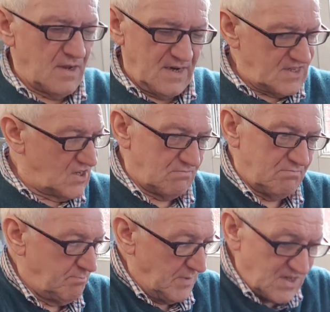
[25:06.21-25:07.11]
And that's
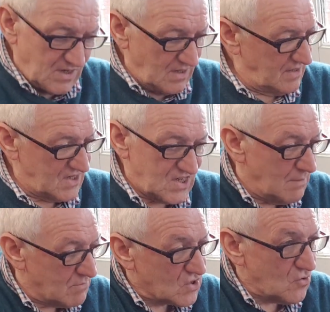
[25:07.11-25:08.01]
basically the
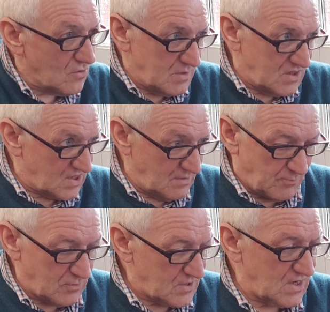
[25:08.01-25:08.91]
same scope with the same
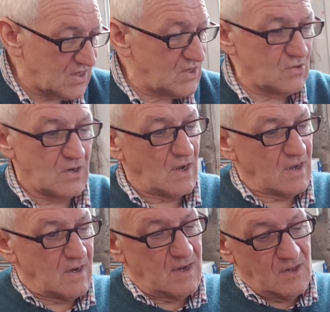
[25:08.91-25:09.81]
processing. So
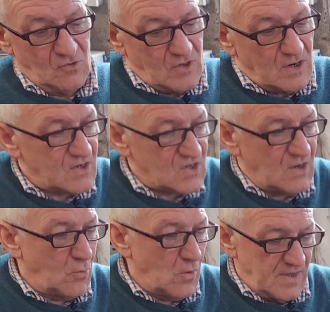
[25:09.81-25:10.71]
I don't
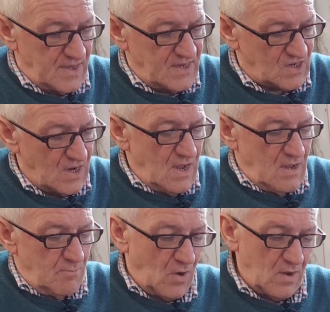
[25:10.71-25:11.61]
understand why it is,
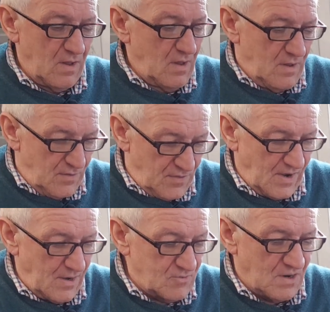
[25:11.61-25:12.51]
but
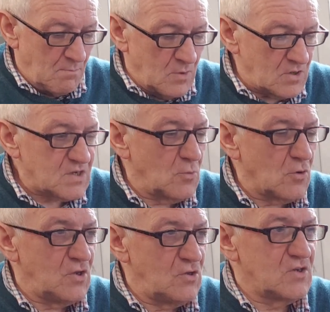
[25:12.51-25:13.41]
that was a much
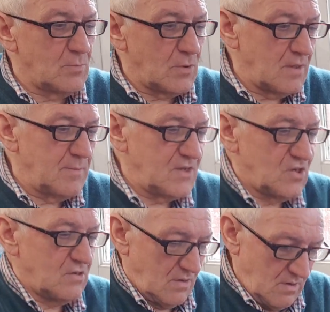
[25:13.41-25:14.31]
more usable
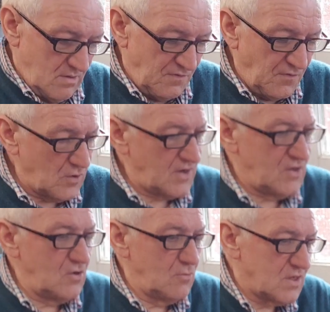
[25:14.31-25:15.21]
image. The
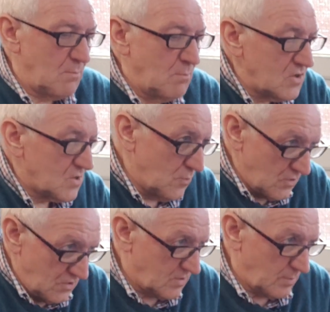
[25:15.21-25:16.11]
42 was a much more
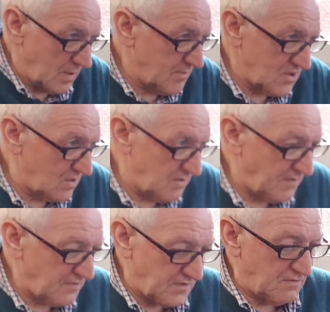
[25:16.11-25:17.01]
usable image than the
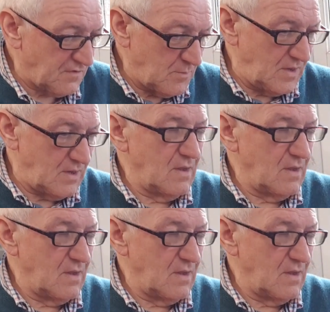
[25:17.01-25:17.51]
50 for me.